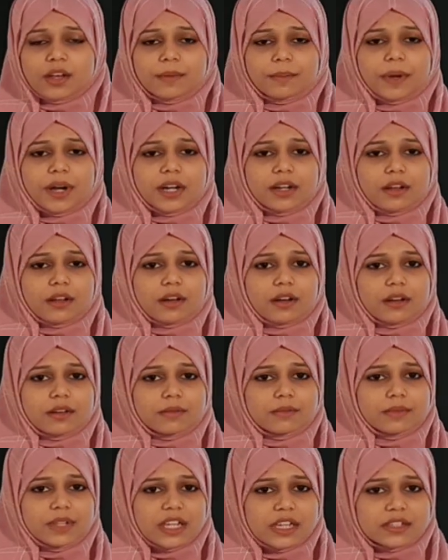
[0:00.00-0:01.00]

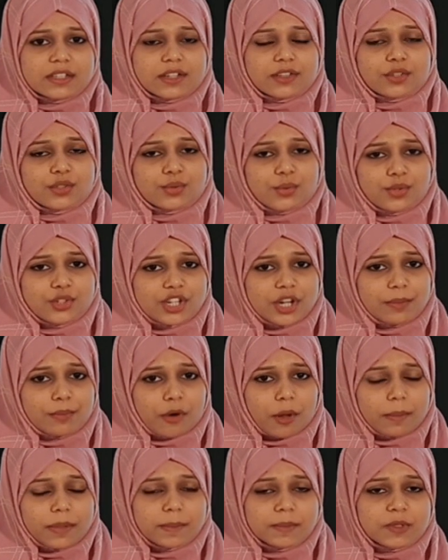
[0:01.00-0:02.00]
But these are the social
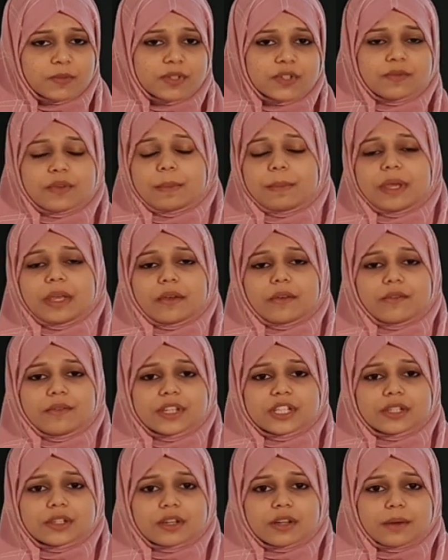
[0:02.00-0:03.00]
problems which
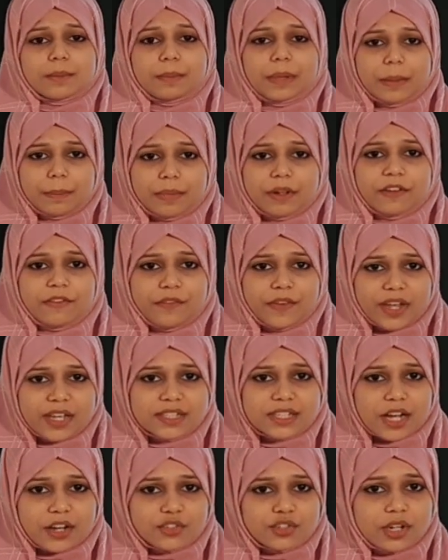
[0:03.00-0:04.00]
people
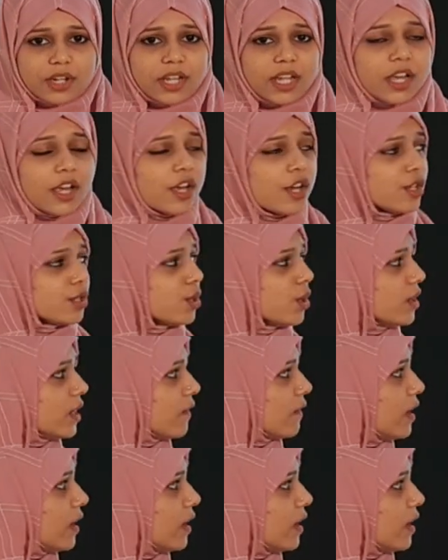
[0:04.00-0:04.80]
face actually. So they